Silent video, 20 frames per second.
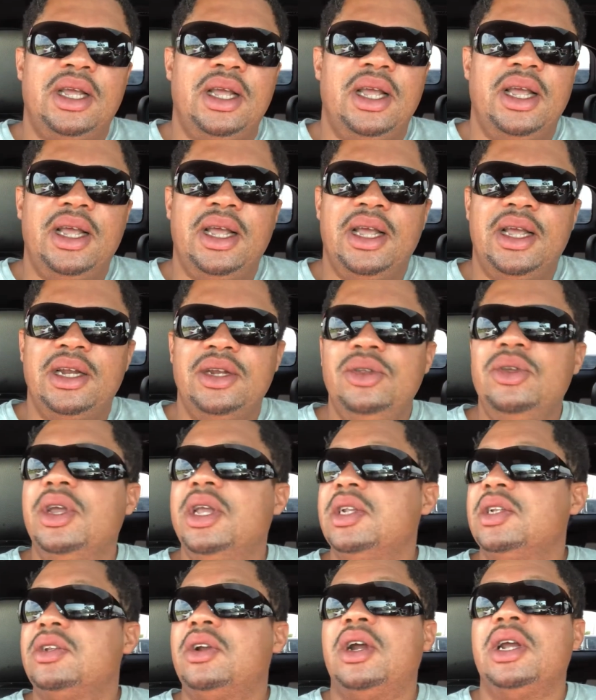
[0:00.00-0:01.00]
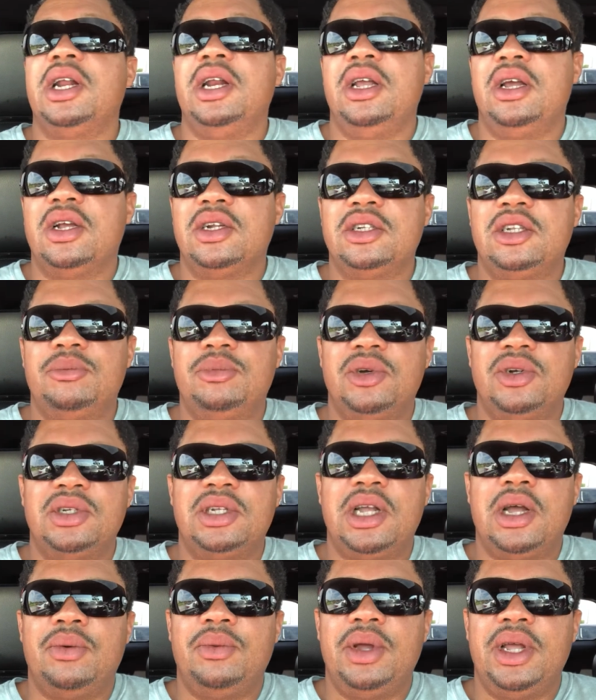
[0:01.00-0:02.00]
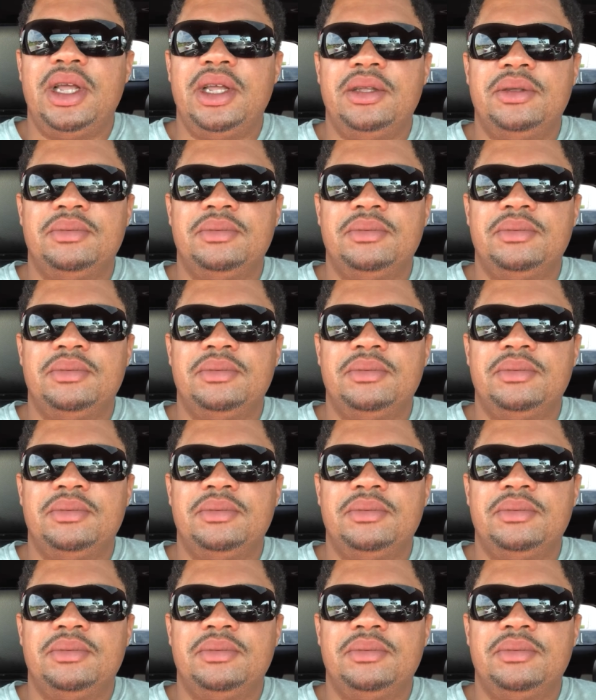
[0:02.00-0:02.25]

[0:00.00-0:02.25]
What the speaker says: and you can start getting customers that way.